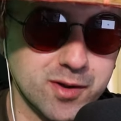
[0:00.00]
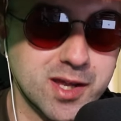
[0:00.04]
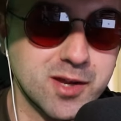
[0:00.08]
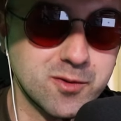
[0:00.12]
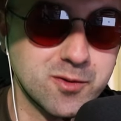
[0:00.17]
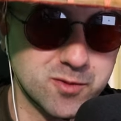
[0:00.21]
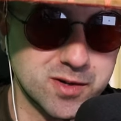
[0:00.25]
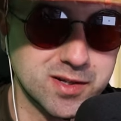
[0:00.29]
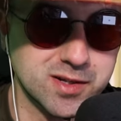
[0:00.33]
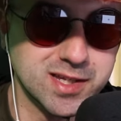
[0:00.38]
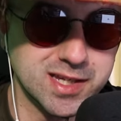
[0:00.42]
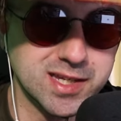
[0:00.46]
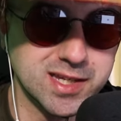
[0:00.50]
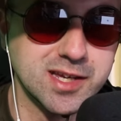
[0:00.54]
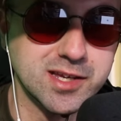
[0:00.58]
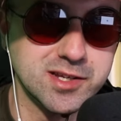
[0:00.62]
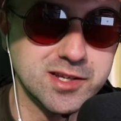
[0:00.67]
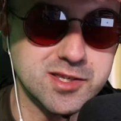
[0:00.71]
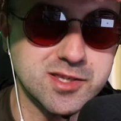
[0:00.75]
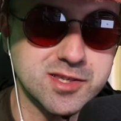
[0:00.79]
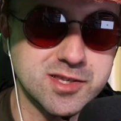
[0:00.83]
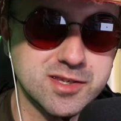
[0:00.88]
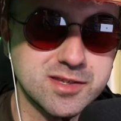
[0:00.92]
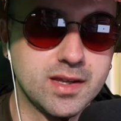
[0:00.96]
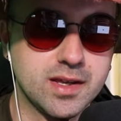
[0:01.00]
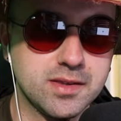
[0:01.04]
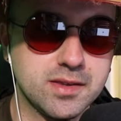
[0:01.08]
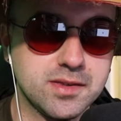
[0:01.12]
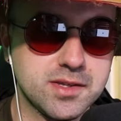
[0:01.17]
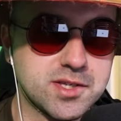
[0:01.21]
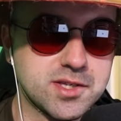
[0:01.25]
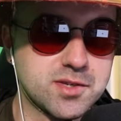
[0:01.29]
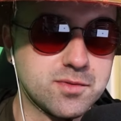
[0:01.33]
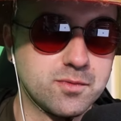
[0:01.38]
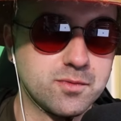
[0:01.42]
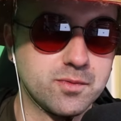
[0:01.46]
It really is. In
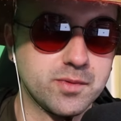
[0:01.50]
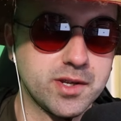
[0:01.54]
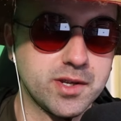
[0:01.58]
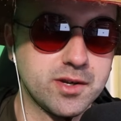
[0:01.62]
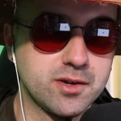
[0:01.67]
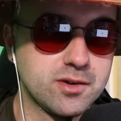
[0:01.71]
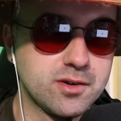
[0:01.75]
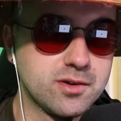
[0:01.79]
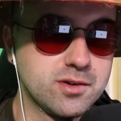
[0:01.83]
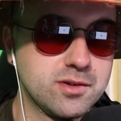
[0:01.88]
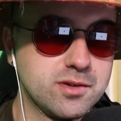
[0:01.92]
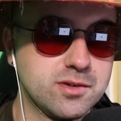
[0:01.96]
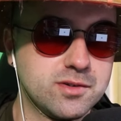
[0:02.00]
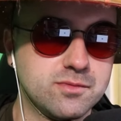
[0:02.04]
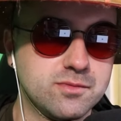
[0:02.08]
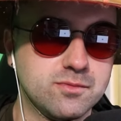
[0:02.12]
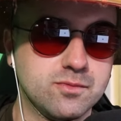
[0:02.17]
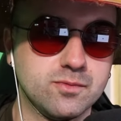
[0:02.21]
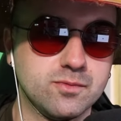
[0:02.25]
this weird